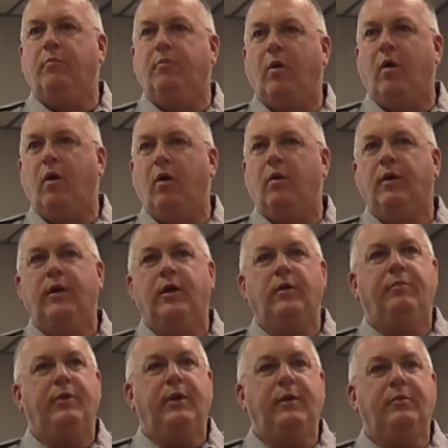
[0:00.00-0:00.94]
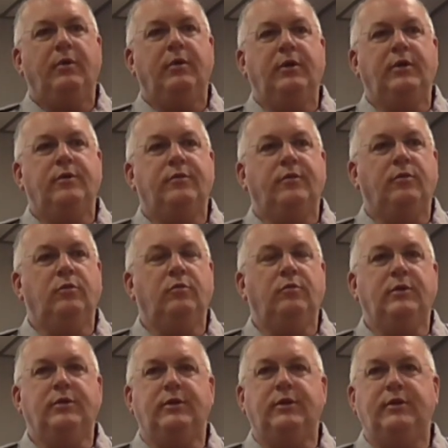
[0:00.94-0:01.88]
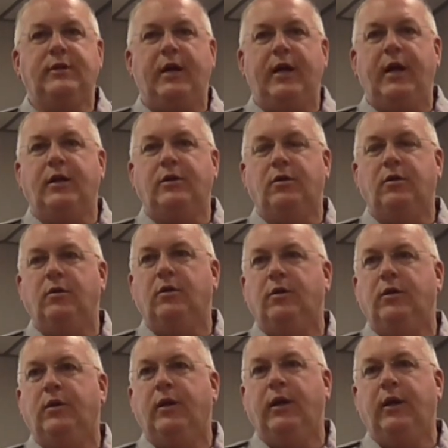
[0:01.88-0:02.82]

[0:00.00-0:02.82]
Martin and the people in this room is just excellent.